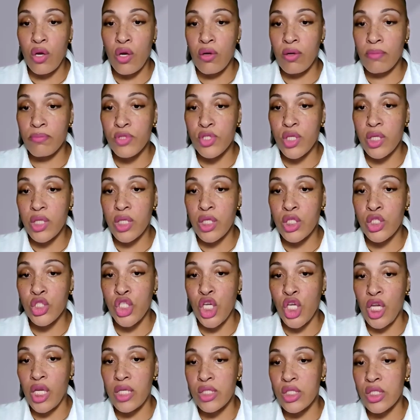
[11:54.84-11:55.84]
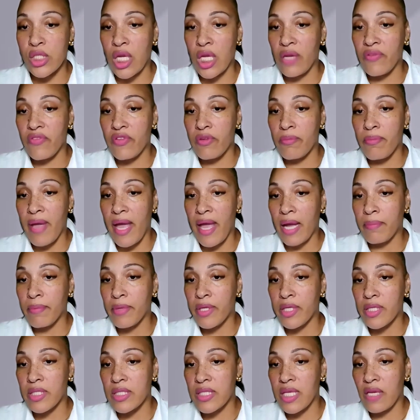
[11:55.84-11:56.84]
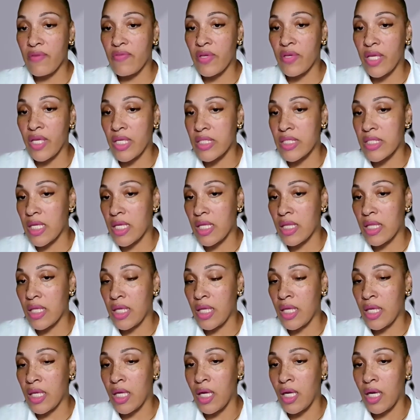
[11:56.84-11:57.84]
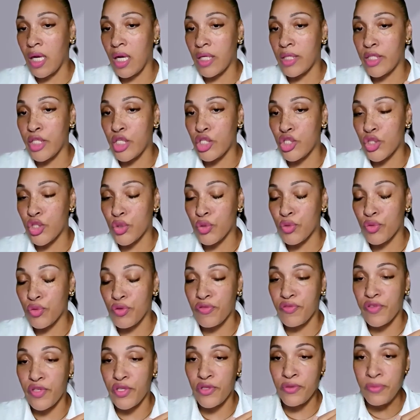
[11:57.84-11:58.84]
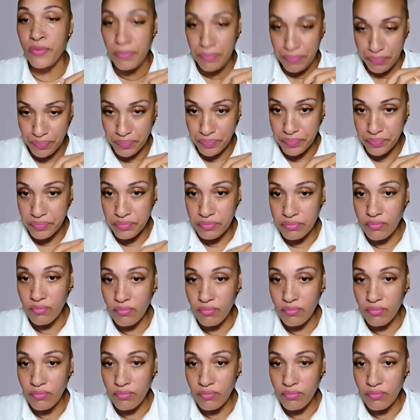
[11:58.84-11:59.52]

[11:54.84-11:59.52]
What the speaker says: So I'm just going to change David back because David is in the initial review.